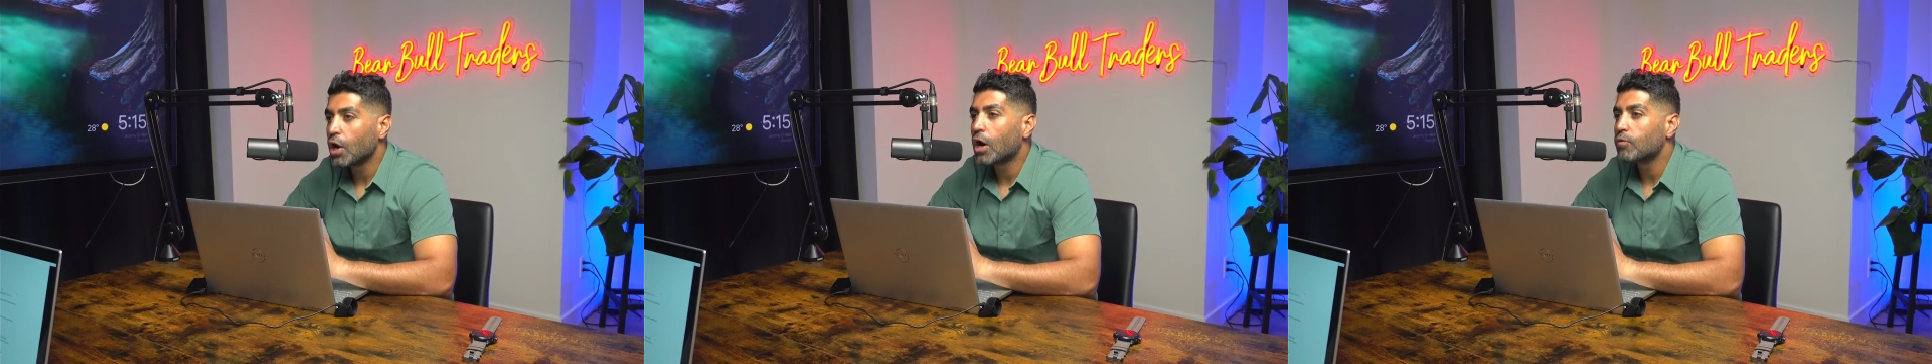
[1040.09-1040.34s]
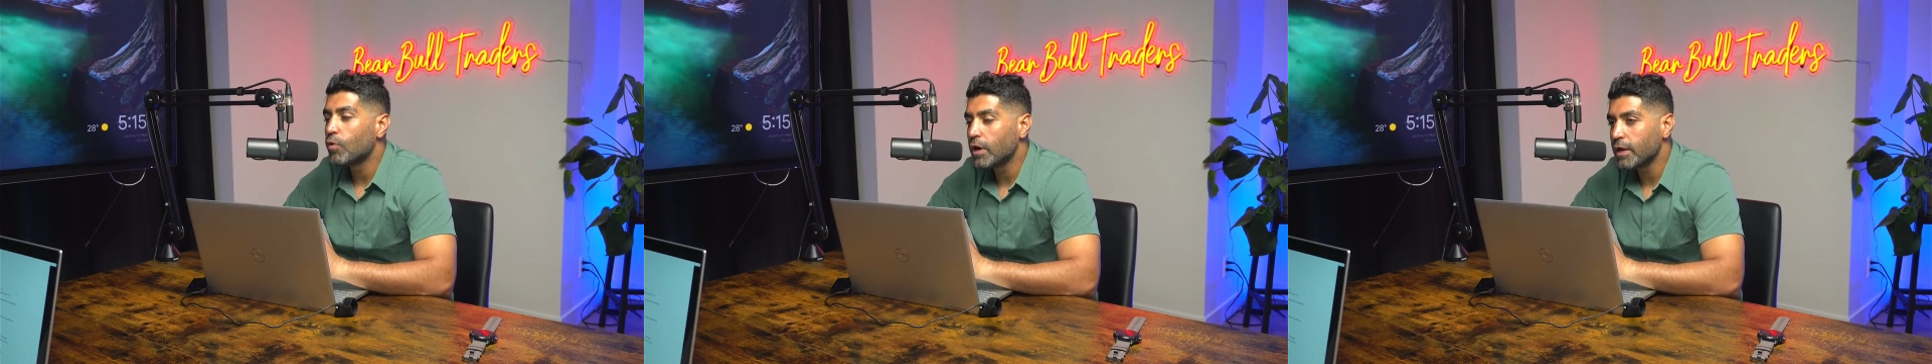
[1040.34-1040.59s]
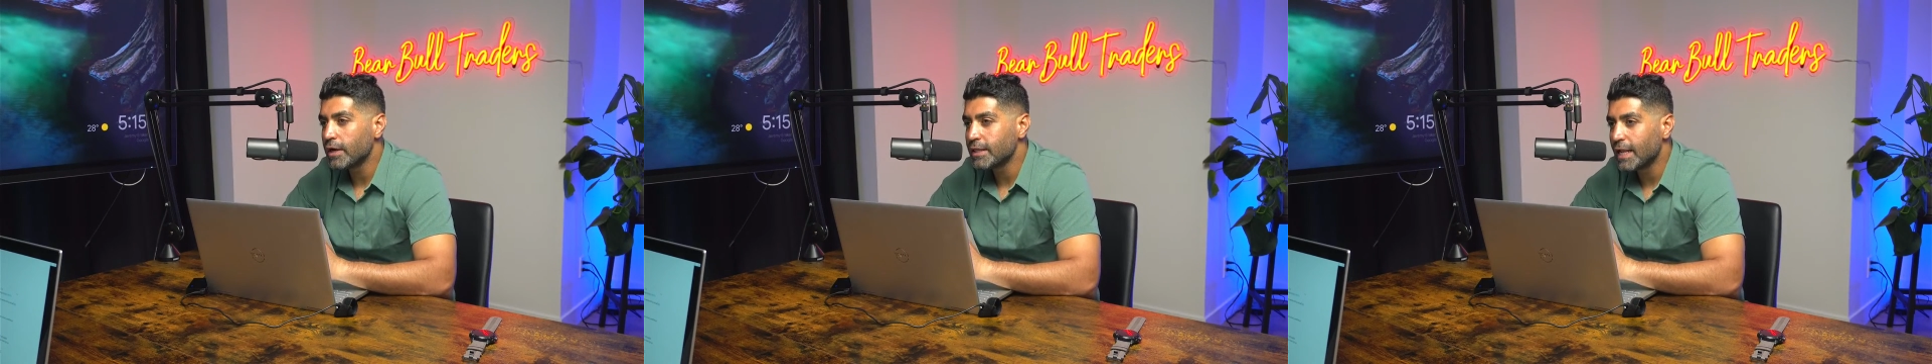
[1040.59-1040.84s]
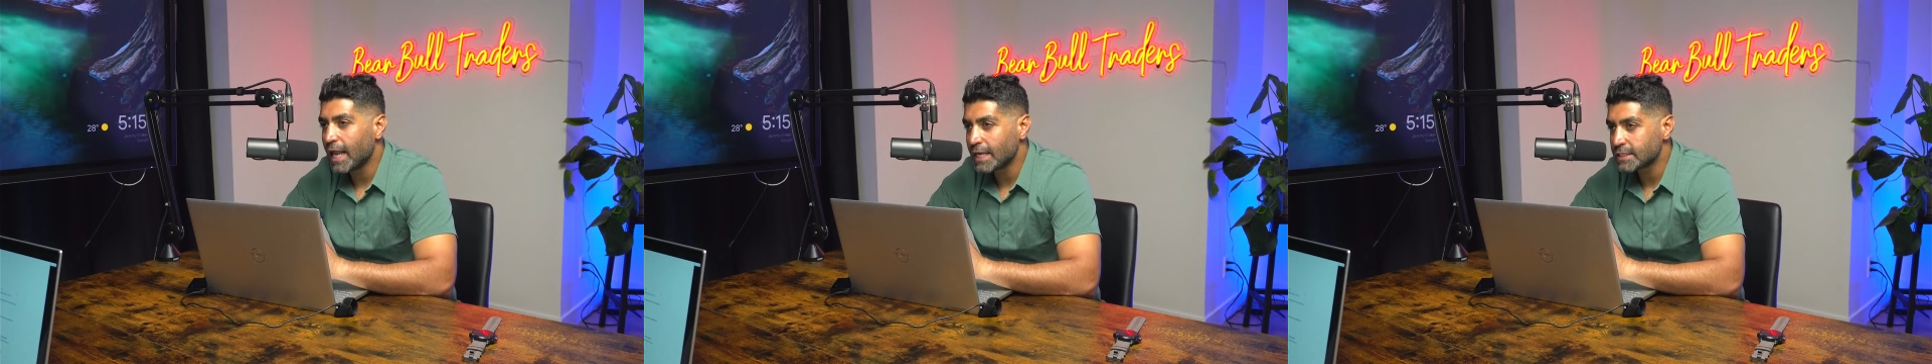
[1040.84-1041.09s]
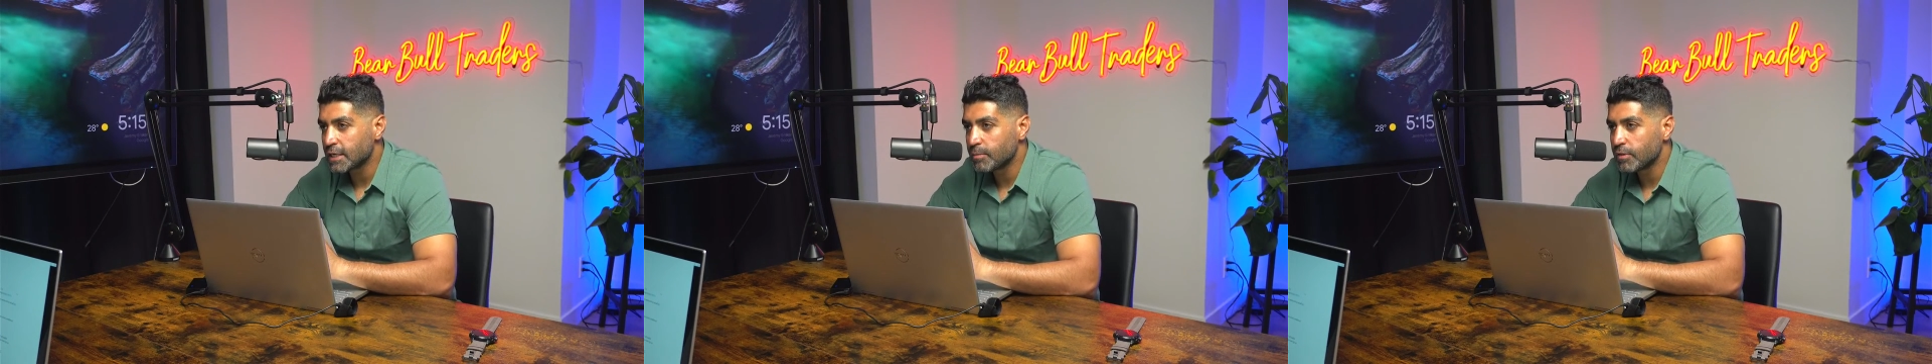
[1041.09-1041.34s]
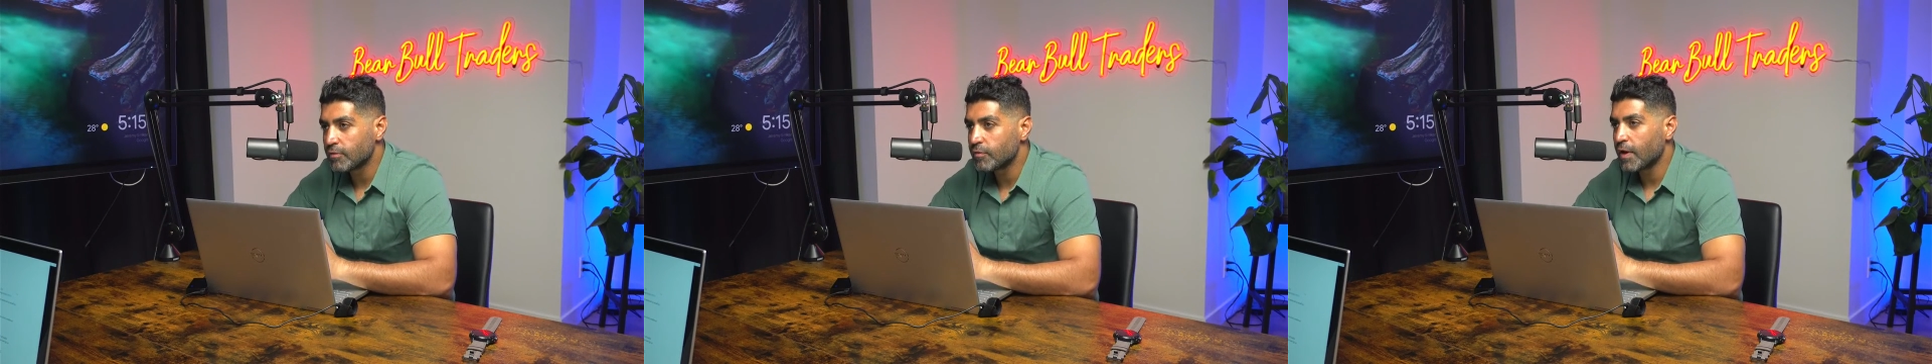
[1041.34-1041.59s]
carvana in the last
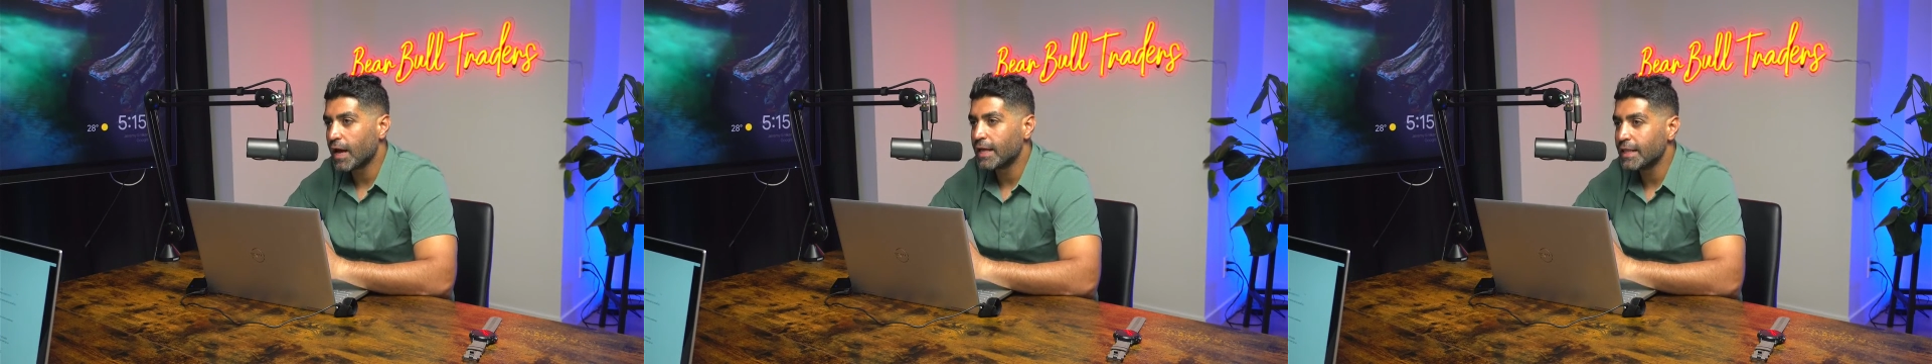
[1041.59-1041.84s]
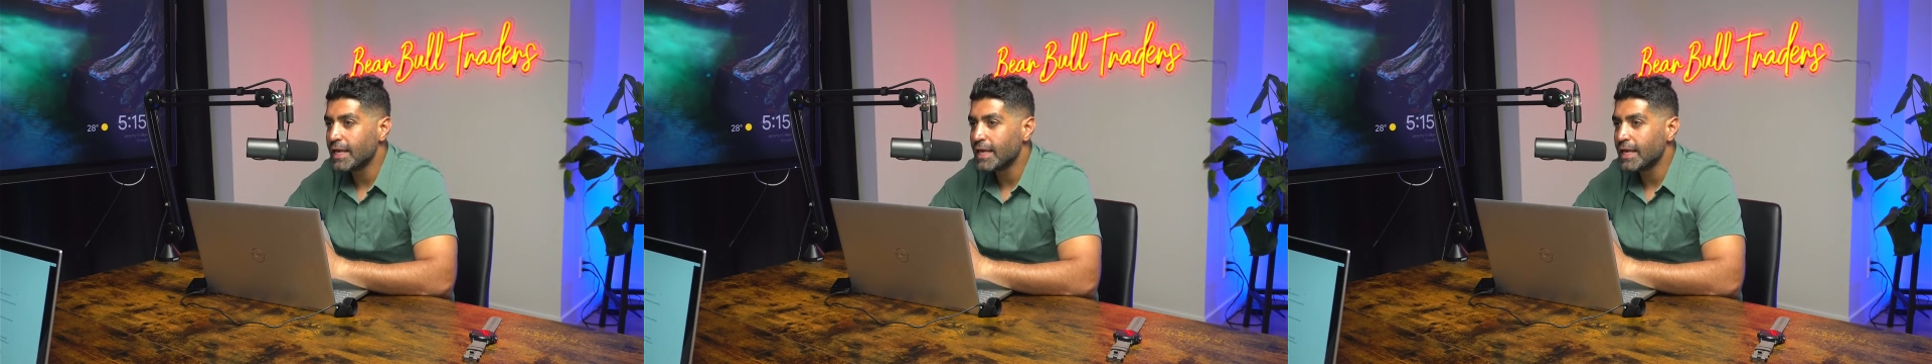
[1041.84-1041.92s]
couple of uh,